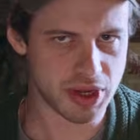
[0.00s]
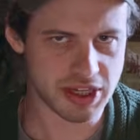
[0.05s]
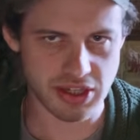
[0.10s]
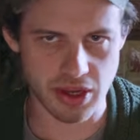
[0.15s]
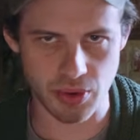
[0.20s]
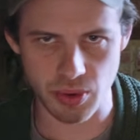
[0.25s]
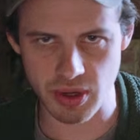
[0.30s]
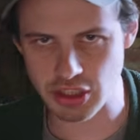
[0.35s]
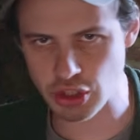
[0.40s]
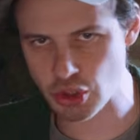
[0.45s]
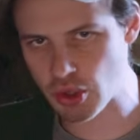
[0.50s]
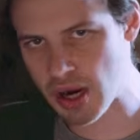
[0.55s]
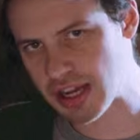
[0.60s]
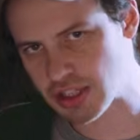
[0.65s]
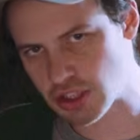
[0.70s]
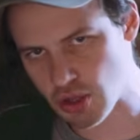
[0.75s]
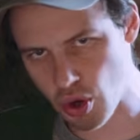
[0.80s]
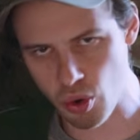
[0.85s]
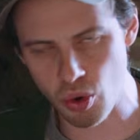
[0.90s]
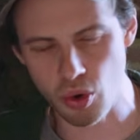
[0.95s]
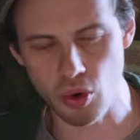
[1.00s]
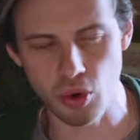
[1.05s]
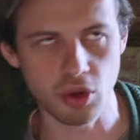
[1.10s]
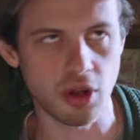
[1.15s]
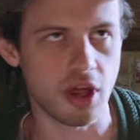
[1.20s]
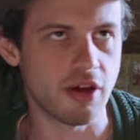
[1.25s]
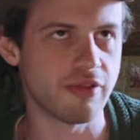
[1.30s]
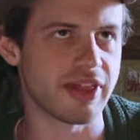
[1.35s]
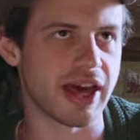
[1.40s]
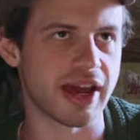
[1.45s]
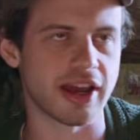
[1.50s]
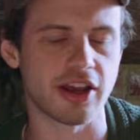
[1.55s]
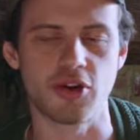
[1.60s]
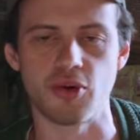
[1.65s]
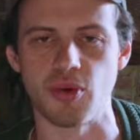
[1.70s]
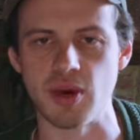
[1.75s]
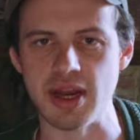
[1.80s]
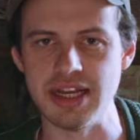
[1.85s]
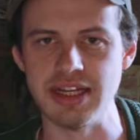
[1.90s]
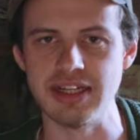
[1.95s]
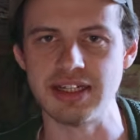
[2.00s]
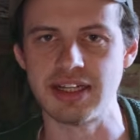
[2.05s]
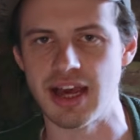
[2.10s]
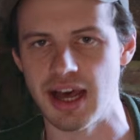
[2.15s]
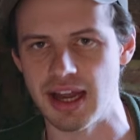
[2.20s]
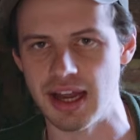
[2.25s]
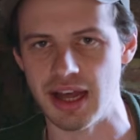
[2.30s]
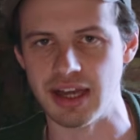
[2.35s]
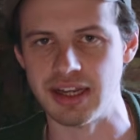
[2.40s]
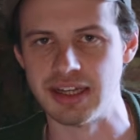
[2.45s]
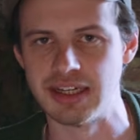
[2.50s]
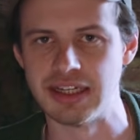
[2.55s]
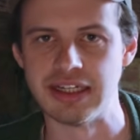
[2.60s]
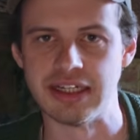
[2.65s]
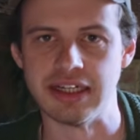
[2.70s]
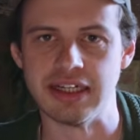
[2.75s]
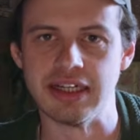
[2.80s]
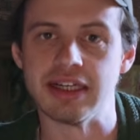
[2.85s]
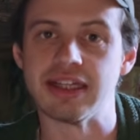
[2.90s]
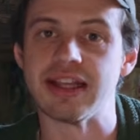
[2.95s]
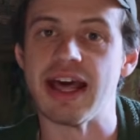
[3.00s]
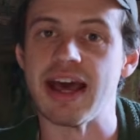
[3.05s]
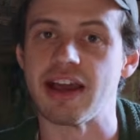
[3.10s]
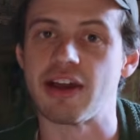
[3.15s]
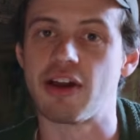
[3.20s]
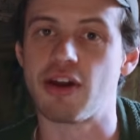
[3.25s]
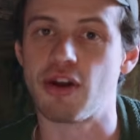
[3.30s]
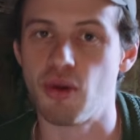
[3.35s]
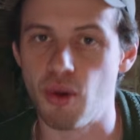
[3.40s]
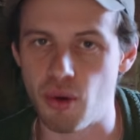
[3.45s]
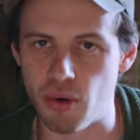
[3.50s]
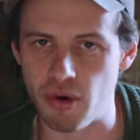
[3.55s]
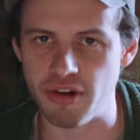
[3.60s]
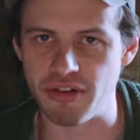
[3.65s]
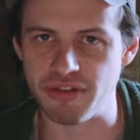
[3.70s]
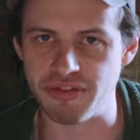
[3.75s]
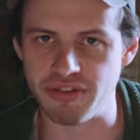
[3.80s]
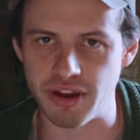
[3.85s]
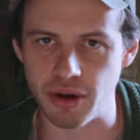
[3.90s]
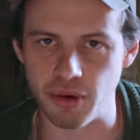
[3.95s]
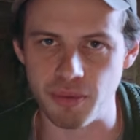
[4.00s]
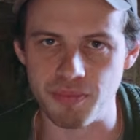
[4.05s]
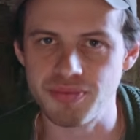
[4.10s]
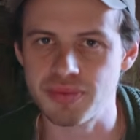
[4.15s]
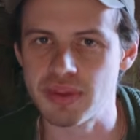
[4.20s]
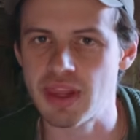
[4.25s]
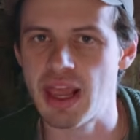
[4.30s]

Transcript: is going to extract all of that green colour, that chlorophyll.